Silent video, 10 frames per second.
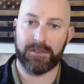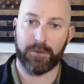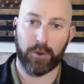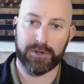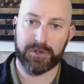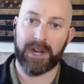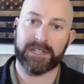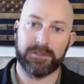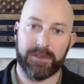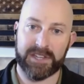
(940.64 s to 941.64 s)
foreign
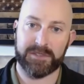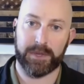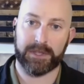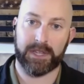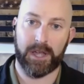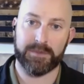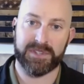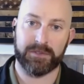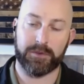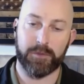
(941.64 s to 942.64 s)
direct investment that
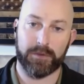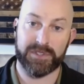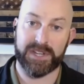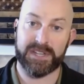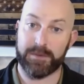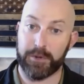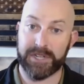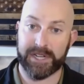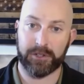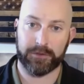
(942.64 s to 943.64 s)
comes in from overseas, in
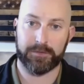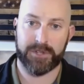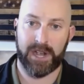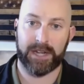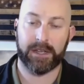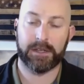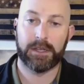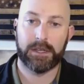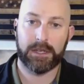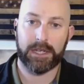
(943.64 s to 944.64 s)
particular from China.
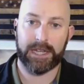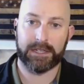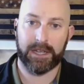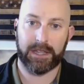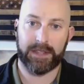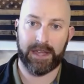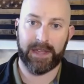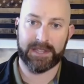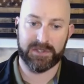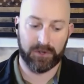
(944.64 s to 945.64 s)
And
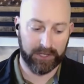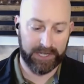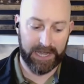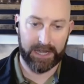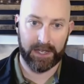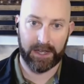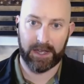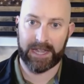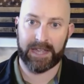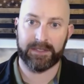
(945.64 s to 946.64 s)
that's certainly
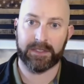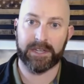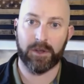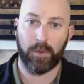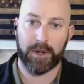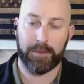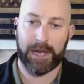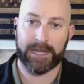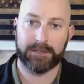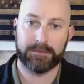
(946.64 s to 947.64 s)
a hand that they don't want to
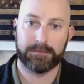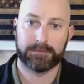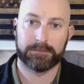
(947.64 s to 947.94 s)
bite.